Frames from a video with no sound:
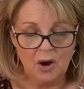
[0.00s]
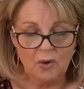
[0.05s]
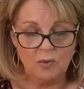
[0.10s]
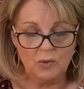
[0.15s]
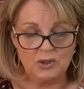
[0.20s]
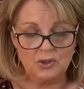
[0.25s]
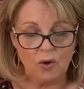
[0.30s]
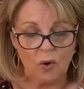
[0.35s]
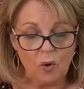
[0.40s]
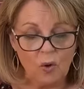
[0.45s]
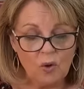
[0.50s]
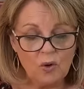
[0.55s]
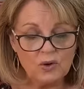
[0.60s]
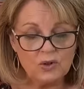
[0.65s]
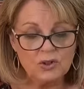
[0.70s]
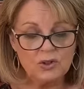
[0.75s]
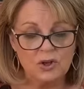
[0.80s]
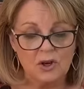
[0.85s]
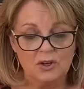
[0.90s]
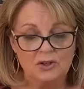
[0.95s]
was
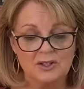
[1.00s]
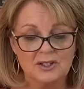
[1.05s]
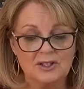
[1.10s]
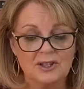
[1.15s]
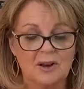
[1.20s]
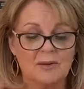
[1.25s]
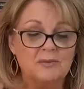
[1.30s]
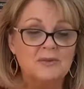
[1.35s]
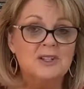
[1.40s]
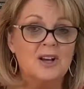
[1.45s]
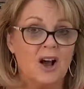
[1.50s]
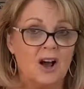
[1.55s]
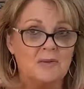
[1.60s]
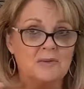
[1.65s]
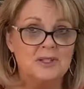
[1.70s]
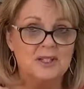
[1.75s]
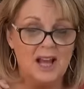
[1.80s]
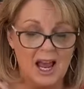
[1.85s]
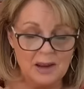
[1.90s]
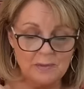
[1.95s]
also
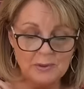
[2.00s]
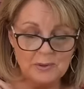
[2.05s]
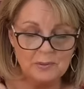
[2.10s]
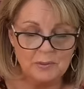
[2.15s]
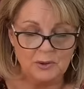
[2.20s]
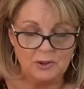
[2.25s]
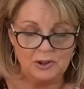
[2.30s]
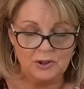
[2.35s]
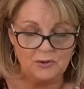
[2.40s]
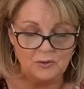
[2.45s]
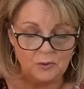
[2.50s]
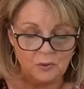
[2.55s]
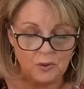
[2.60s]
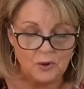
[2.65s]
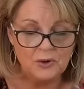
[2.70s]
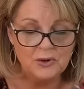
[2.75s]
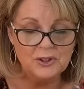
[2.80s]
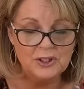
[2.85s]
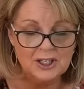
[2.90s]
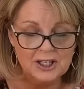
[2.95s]
sometimes capable of
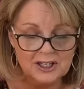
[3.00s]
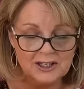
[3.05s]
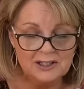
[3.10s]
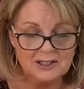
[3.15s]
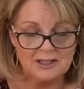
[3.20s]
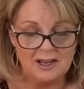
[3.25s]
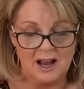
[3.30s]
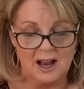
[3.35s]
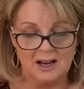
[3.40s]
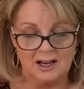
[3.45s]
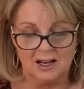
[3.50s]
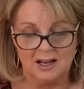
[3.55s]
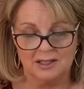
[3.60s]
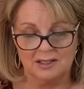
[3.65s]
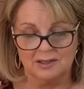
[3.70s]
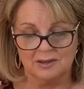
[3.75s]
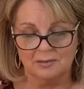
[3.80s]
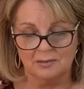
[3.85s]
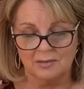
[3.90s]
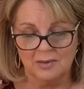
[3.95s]
wounding
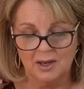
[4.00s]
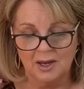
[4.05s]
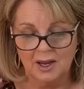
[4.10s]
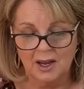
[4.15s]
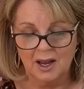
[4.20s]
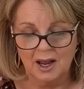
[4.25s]
sarcasm